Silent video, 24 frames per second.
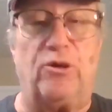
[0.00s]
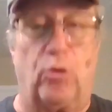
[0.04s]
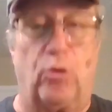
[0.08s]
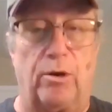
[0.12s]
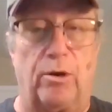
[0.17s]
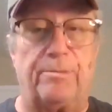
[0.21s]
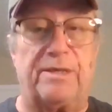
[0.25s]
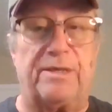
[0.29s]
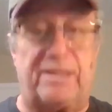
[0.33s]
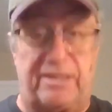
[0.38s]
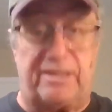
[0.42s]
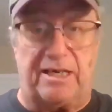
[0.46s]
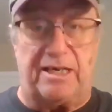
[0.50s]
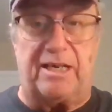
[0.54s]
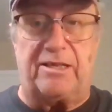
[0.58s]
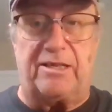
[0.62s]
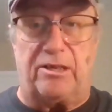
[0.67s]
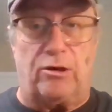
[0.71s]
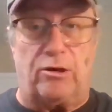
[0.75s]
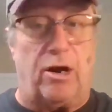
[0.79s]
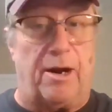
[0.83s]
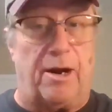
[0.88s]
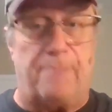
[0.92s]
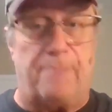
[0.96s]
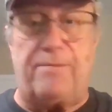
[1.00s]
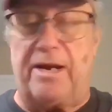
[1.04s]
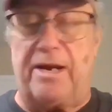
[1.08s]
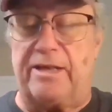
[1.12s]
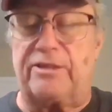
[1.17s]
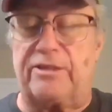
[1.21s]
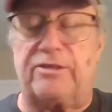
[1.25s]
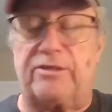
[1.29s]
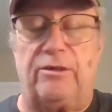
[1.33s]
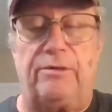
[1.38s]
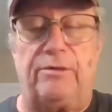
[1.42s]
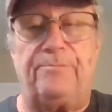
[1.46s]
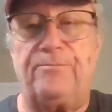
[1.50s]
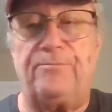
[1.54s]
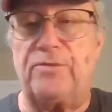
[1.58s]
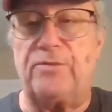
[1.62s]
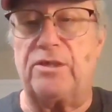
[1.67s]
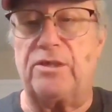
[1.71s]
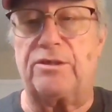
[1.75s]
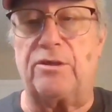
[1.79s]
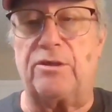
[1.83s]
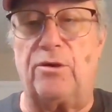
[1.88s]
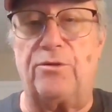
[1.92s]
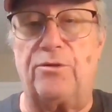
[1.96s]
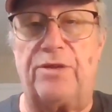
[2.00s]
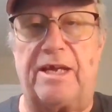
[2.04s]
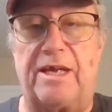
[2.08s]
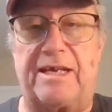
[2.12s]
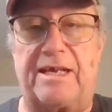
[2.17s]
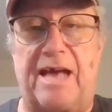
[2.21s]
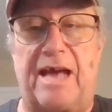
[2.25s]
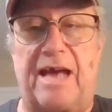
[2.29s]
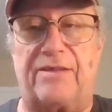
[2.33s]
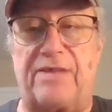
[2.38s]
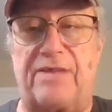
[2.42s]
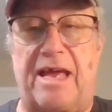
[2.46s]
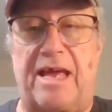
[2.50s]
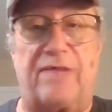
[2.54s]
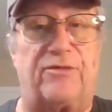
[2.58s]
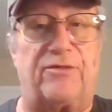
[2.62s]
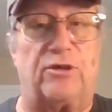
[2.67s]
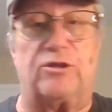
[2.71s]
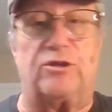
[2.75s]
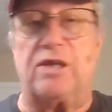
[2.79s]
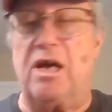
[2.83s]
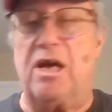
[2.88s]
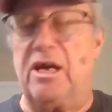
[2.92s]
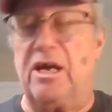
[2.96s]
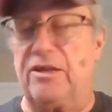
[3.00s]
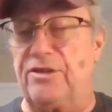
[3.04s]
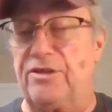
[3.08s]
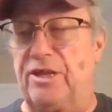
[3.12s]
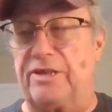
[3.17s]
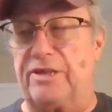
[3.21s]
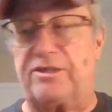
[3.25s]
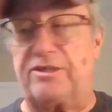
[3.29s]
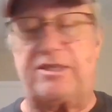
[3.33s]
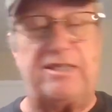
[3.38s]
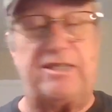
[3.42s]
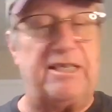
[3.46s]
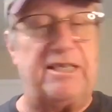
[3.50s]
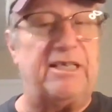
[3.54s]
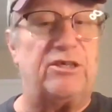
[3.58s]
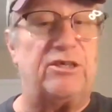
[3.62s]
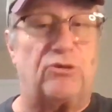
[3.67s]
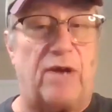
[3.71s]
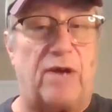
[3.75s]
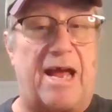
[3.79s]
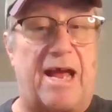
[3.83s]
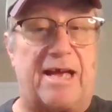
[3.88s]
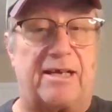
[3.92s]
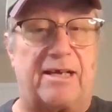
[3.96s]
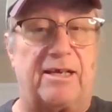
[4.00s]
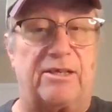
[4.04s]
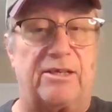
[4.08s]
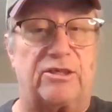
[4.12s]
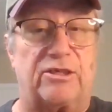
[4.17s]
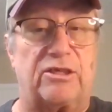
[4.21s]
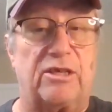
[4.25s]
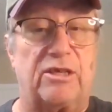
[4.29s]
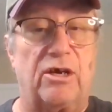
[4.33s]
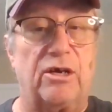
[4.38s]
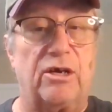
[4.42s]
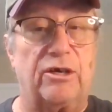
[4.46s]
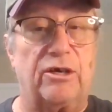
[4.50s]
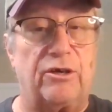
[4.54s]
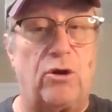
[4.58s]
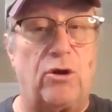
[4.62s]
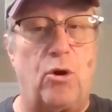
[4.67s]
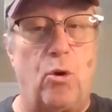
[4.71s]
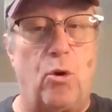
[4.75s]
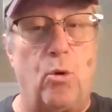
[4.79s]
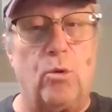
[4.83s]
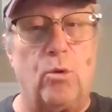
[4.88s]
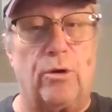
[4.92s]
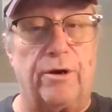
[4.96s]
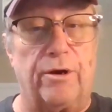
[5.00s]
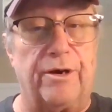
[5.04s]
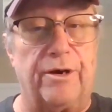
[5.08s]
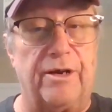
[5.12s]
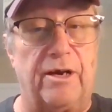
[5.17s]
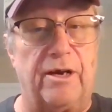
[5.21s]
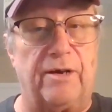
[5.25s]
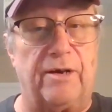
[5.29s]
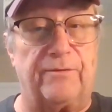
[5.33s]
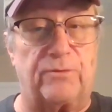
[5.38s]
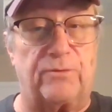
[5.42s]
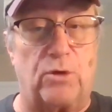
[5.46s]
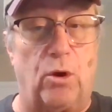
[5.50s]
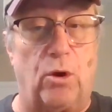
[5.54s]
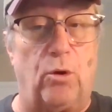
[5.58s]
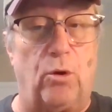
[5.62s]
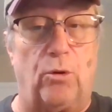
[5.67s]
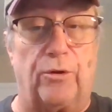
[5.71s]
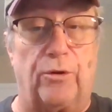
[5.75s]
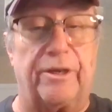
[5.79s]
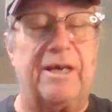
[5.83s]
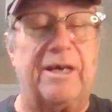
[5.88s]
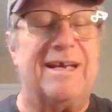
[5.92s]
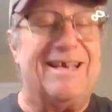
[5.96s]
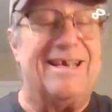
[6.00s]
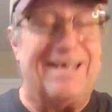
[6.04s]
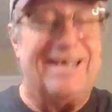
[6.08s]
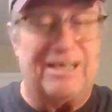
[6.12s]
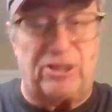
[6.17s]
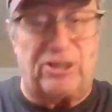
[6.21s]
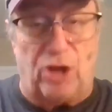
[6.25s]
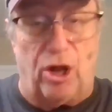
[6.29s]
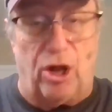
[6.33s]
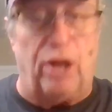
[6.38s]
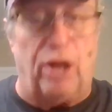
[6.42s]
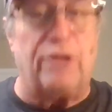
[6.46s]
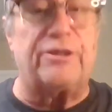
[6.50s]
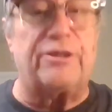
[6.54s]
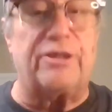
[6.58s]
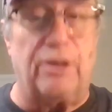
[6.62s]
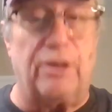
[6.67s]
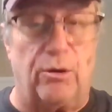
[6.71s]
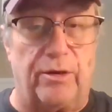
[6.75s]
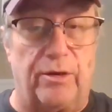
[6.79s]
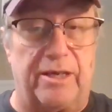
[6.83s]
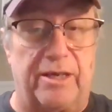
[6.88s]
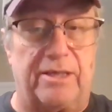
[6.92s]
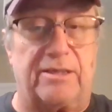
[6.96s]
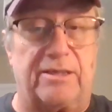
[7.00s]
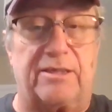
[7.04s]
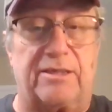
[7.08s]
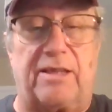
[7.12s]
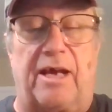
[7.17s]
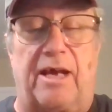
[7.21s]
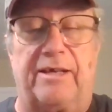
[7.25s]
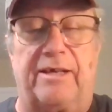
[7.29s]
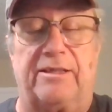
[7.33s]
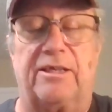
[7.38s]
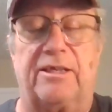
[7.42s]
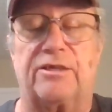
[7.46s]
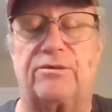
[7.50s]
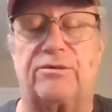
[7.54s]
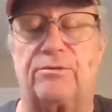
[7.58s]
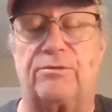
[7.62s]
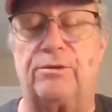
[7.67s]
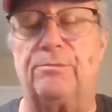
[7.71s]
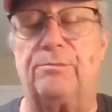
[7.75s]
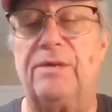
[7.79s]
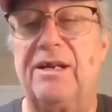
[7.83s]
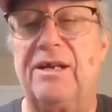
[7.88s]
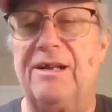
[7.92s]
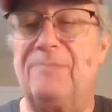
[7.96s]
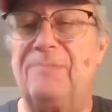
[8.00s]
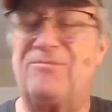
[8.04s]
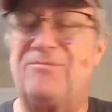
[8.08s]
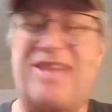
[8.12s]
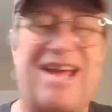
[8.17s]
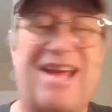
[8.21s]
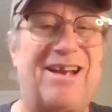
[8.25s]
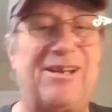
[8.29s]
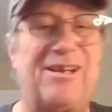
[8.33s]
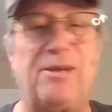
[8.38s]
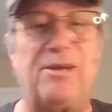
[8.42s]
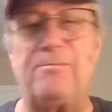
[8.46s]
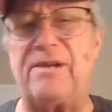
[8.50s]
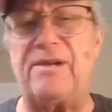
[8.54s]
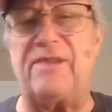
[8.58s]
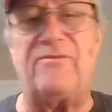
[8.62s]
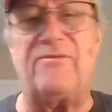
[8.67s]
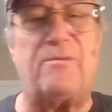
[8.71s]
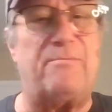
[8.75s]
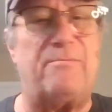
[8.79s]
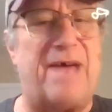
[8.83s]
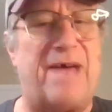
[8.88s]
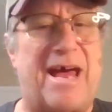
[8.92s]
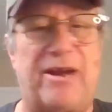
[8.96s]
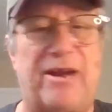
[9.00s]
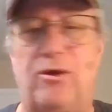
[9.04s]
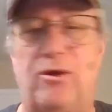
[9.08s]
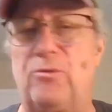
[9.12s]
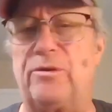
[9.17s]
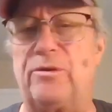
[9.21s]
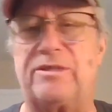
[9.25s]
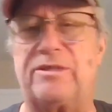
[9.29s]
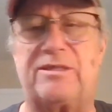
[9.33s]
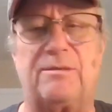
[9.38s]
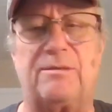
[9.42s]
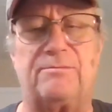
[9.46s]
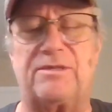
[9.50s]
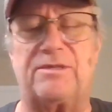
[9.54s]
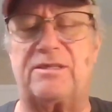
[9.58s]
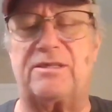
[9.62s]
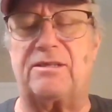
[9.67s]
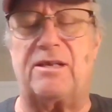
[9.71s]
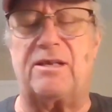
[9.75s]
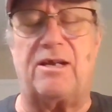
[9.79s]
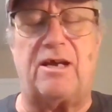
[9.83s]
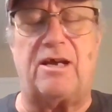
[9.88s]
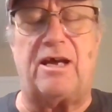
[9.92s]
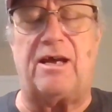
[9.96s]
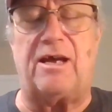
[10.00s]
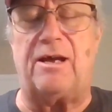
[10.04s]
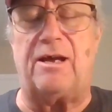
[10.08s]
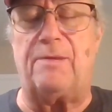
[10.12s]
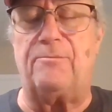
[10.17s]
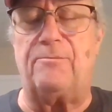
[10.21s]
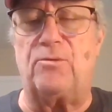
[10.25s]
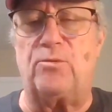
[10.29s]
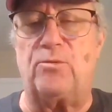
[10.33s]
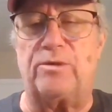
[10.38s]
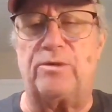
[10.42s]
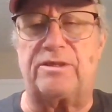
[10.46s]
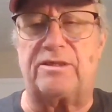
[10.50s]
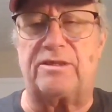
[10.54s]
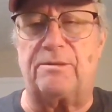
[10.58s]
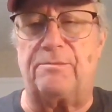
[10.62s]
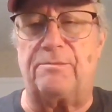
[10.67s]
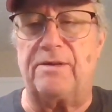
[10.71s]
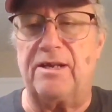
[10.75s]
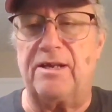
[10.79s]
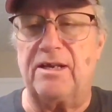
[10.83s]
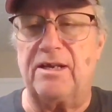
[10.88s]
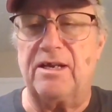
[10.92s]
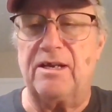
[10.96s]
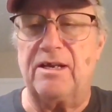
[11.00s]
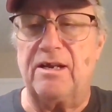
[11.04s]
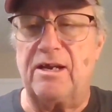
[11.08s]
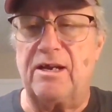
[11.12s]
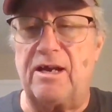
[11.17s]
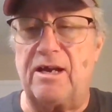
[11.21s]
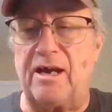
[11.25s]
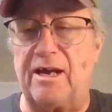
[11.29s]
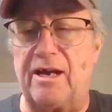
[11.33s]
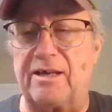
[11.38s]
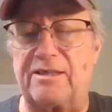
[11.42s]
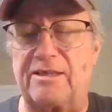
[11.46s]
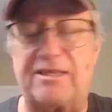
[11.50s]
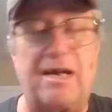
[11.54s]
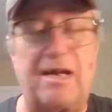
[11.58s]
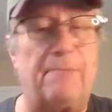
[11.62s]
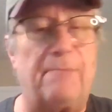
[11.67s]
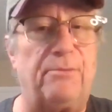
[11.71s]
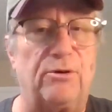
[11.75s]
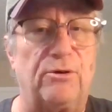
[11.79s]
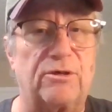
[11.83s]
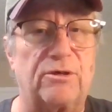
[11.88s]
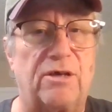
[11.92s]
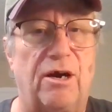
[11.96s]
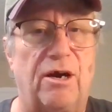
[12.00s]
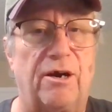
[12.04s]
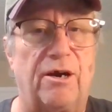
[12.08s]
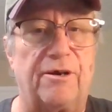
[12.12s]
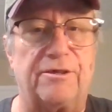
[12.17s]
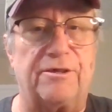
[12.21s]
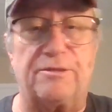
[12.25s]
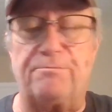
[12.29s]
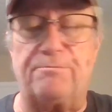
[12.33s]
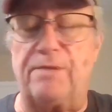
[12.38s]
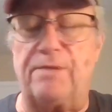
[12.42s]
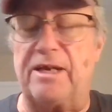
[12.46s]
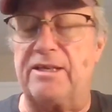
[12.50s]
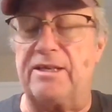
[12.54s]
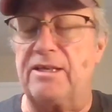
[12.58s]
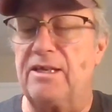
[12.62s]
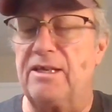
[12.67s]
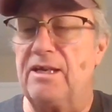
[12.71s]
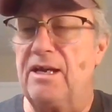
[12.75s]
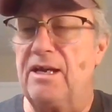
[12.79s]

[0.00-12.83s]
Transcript: orb is sitting there on a pedestal. So they got that. There's the sea dragon's hoard of gold is also inside this room. They had a little bit of a battle with some temple guards, but